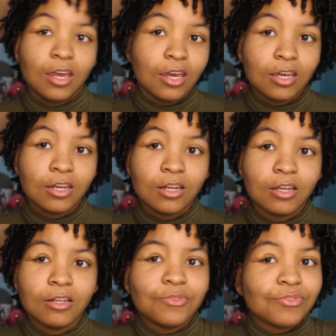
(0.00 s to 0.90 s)
And
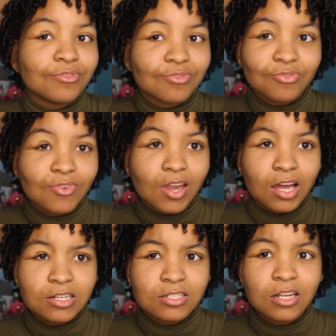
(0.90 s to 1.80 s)

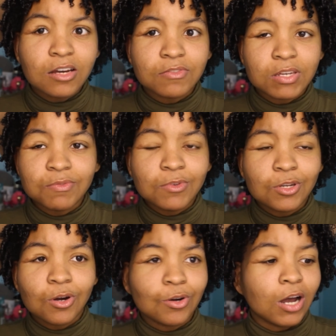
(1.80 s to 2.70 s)
I just love, even
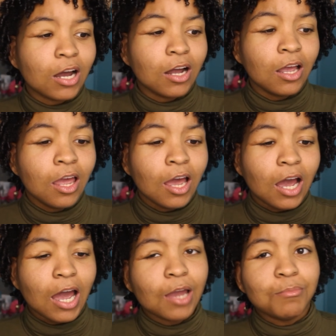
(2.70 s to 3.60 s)
though
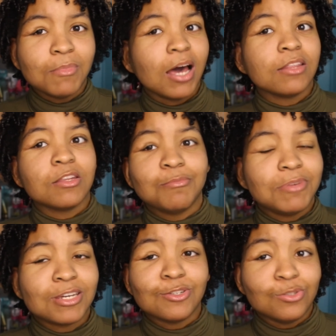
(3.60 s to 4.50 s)
I'm not the
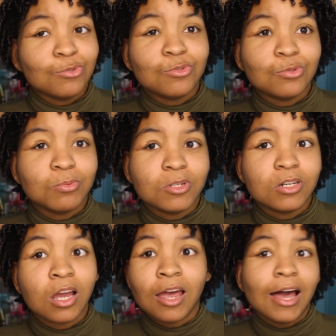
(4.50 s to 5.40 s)
biggest
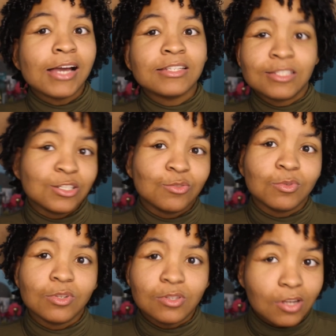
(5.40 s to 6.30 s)
YouTuber, I
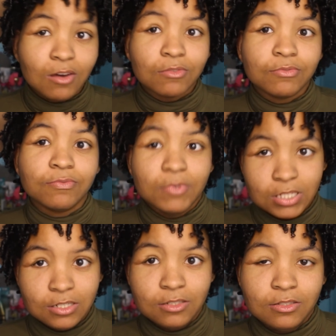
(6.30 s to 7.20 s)
still love
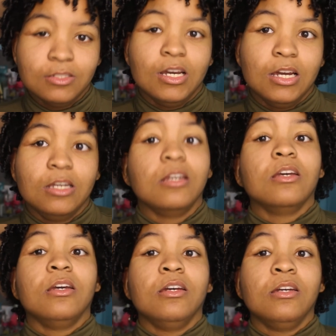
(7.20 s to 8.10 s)
it. I
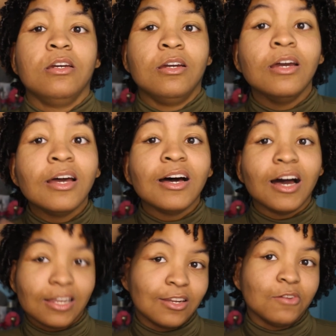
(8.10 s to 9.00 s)

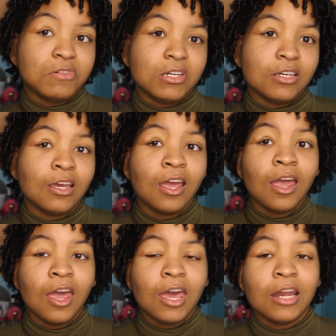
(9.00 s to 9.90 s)
love it,
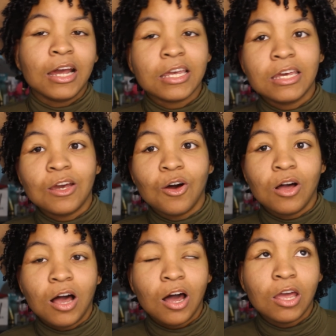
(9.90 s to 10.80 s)
and
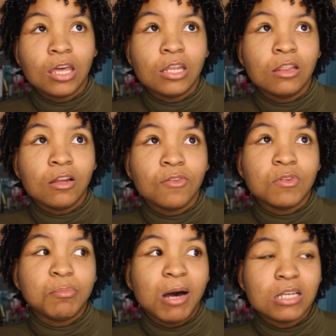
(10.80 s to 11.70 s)
I love
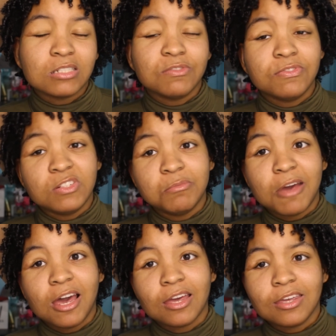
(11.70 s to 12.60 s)
the positive
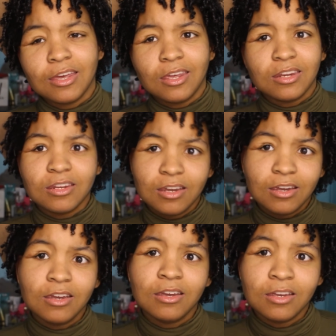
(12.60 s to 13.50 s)
feedback, and
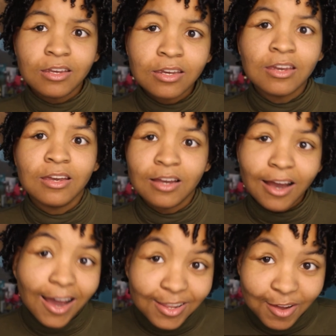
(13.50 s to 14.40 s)

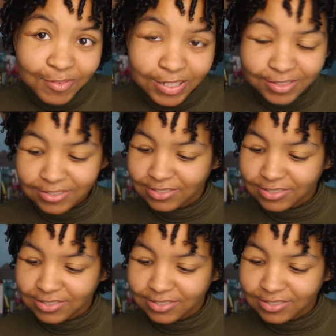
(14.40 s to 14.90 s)
I love it.